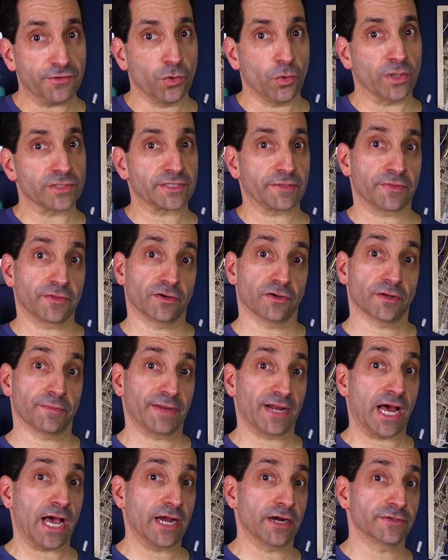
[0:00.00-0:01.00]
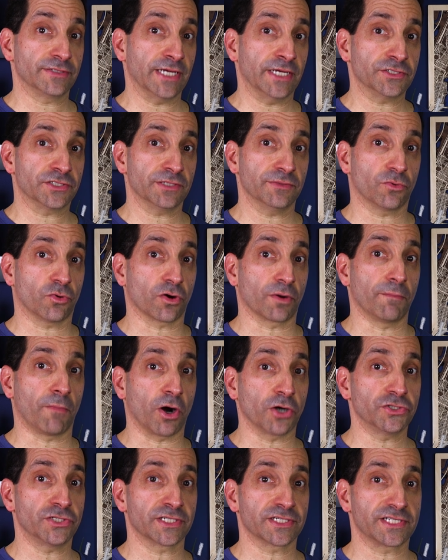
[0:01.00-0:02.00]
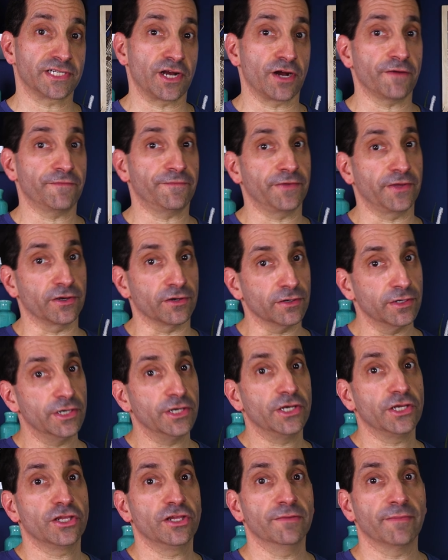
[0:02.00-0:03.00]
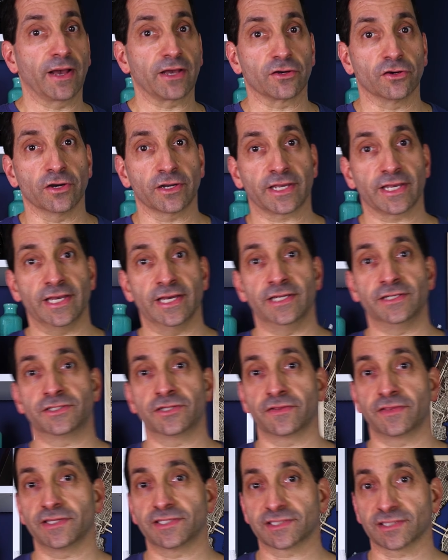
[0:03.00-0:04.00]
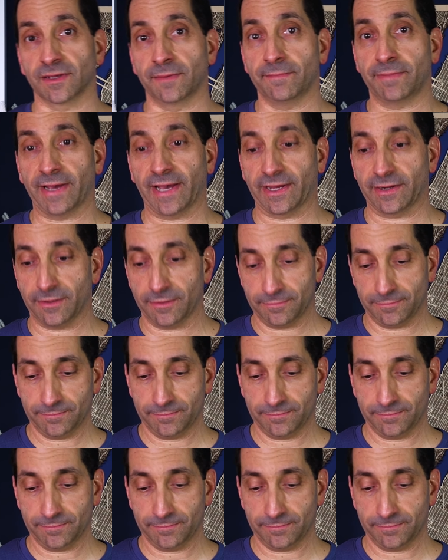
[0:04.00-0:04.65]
you want something a little bit higher tension, more marching snare feel, you might look into the Slimpad.